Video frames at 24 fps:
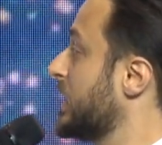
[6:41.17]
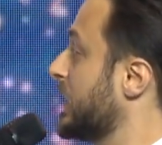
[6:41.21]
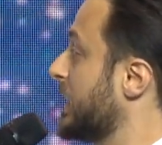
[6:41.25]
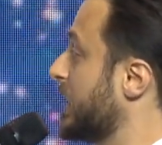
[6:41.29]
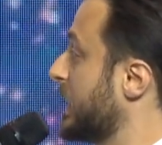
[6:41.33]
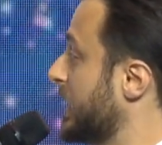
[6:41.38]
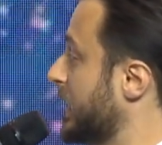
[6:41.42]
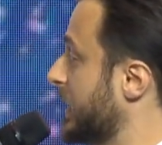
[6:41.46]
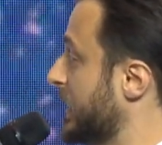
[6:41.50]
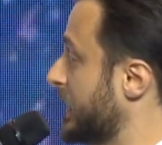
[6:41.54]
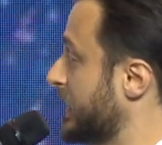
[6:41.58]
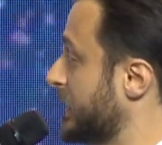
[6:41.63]

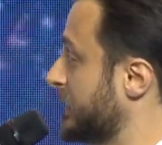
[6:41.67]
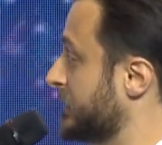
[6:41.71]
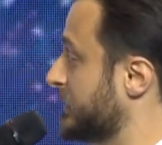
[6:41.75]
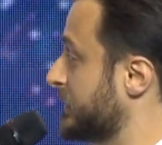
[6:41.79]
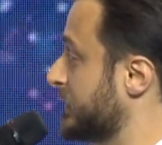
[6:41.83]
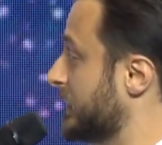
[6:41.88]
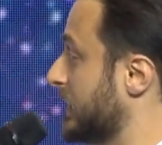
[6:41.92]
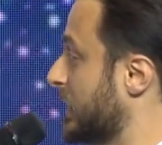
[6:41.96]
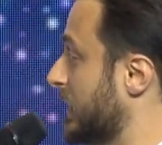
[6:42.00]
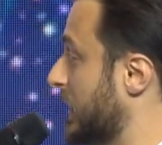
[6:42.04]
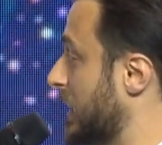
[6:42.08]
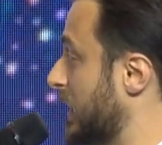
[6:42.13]
and
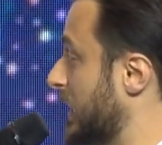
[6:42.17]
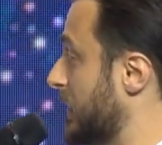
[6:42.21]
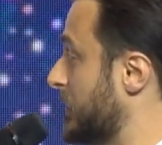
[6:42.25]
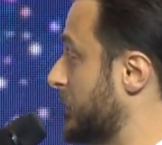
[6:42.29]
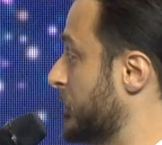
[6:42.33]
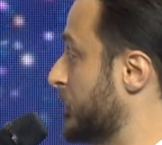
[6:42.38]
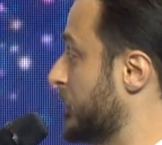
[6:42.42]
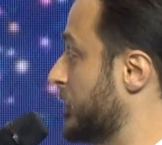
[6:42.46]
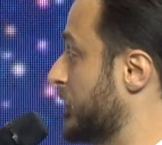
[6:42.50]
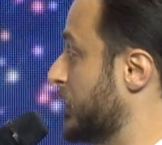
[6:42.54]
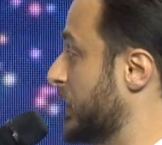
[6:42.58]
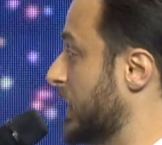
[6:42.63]

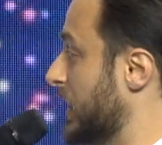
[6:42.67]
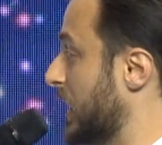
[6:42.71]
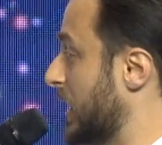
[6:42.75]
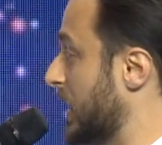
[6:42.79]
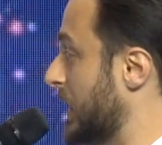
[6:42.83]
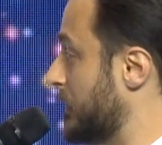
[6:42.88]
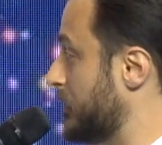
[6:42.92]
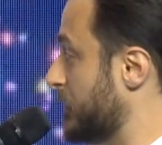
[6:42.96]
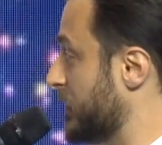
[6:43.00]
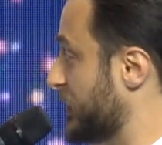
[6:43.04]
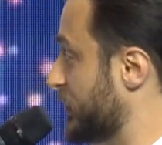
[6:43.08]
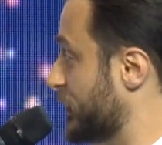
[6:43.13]

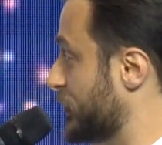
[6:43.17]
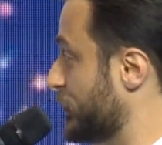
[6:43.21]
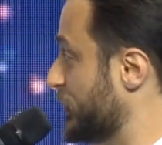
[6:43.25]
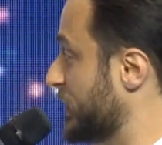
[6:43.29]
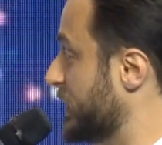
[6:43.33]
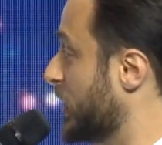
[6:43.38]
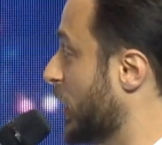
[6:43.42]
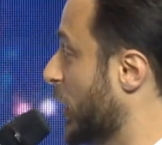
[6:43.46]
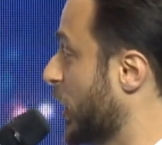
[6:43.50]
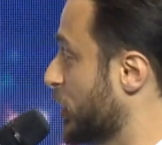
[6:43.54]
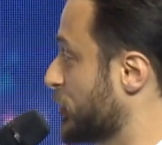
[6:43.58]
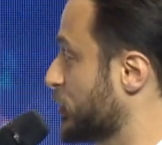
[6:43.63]

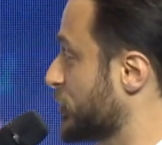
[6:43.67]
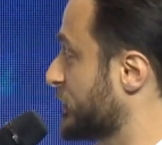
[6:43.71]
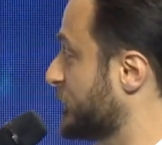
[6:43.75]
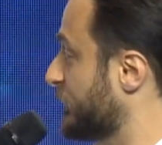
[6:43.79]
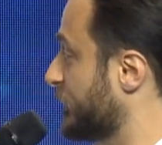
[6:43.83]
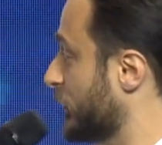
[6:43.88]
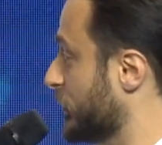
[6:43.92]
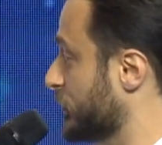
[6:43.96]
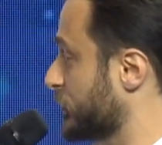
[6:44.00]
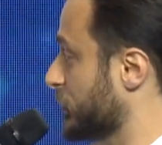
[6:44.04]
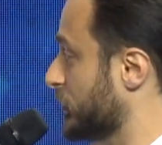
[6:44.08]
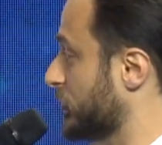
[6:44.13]
300
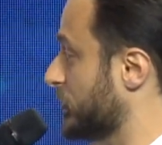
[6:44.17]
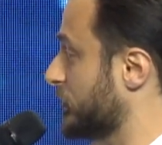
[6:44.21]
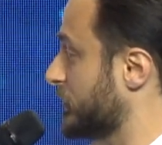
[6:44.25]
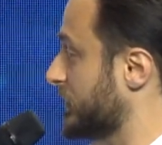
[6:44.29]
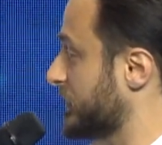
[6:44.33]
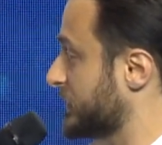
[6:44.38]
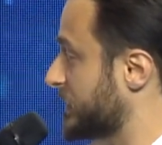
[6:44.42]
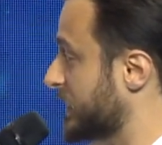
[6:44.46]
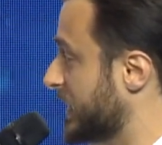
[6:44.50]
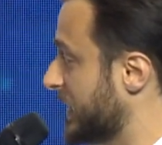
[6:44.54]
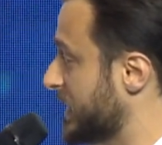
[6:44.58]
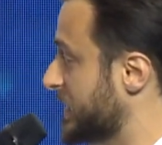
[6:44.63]

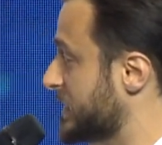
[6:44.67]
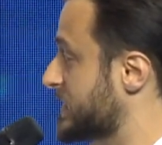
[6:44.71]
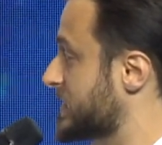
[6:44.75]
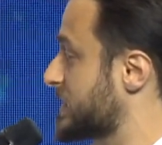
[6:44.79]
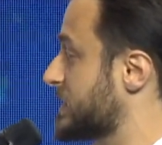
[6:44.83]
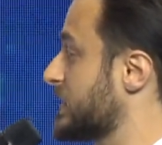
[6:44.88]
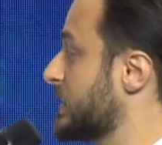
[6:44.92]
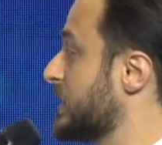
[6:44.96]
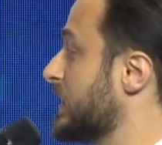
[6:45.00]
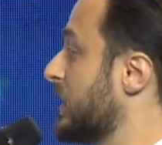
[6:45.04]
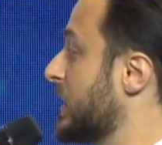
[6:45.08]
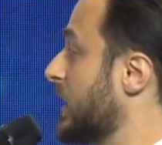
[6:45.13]
fault-tolerant
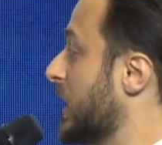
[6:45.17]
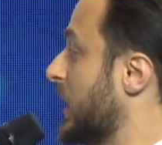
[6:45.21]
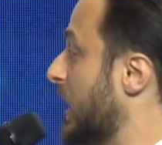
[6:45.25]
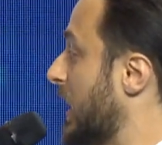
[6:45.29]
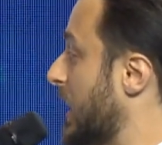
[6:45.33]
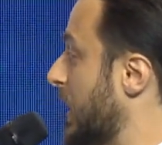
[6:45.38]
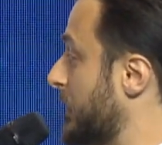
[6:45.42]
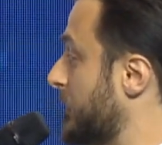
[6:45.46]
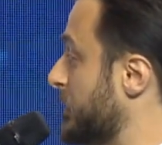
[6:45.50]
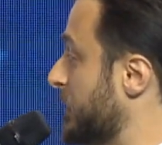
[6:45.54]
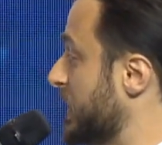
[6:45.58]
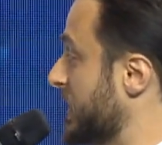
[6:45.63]
gates,
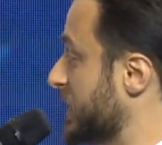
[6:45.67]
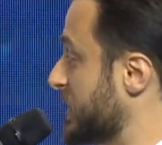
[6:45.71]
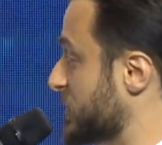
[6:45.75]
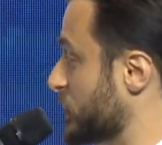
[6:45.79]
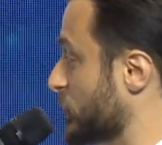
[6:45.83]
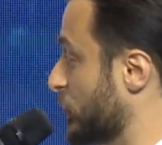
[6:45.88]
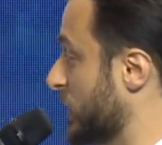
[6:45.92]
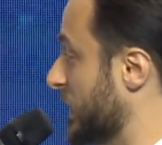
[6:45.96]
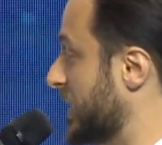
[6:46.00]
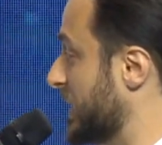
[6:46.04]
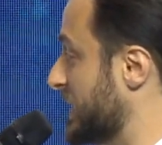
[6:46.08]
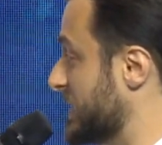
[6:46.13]
as
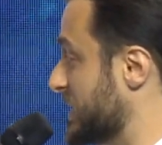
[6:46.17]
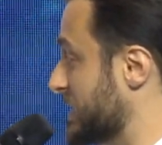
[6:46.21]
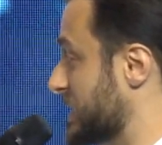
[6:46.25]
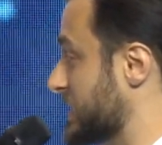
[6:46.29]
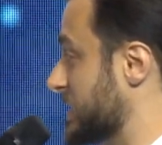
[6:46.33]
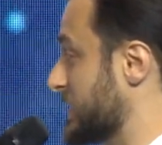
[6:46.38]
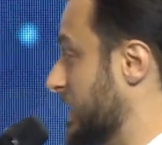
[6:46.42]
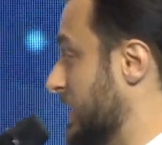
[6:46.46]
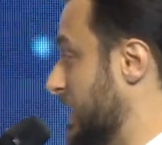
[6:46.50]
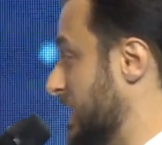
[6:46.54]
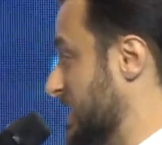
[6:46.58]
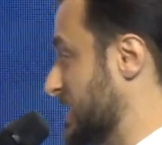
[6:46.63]
well
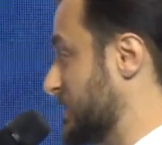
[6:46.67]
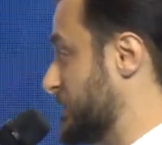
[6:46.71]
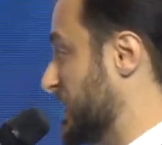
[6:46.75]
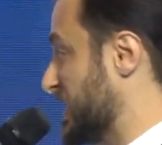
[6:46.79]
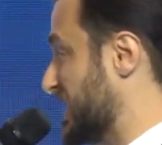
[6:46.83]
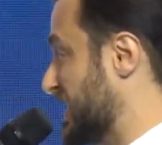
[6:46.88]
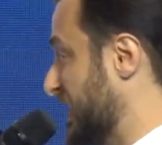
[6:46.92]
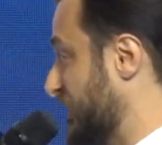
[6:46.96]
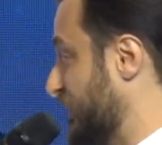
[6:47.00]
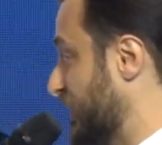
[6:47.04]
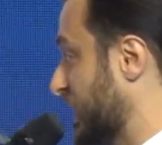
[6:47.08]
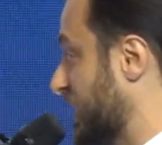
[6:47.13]
as
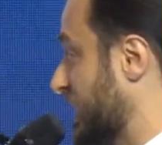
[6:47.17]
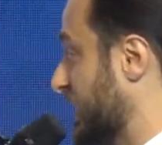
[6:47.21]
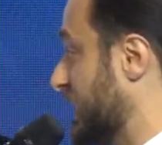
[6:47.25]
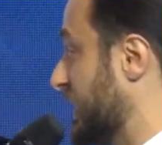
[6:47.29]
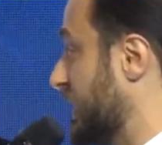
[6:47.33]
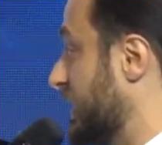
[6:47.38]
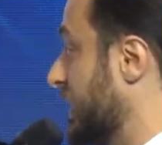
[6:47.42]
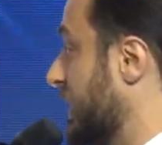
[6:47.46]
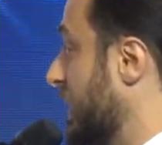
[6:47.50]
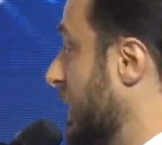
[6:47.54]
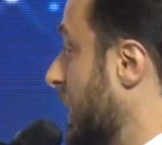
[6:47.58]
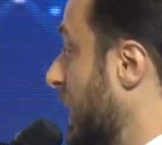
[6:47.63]

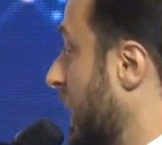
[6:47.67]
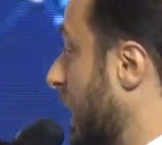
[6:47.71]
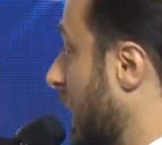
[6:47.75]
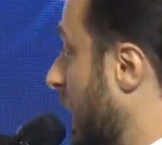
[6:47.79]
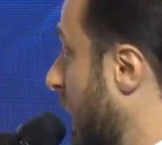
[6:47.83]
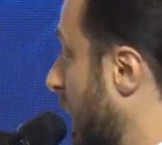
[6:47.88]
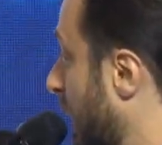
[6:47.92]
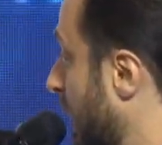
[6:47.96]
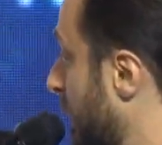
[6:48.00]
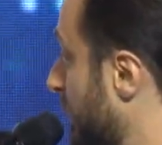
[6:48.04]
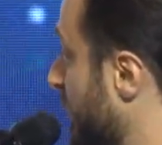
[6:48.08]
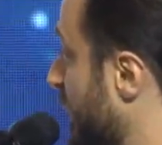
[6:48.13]
specifically
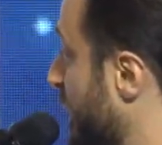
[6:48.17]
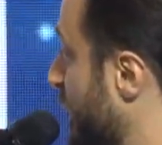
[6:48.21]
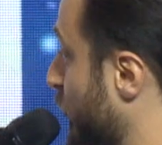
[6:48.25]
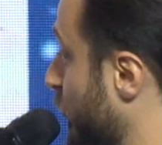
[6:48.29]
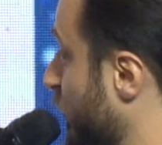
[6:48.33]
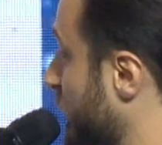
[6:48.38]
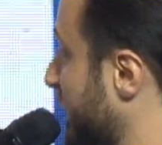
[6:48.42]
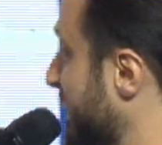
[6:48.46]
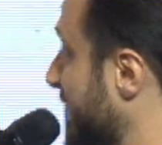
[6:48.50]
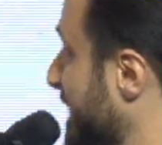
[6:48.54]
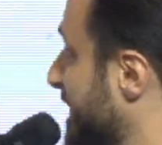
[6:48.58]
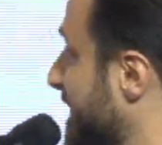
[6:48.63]
13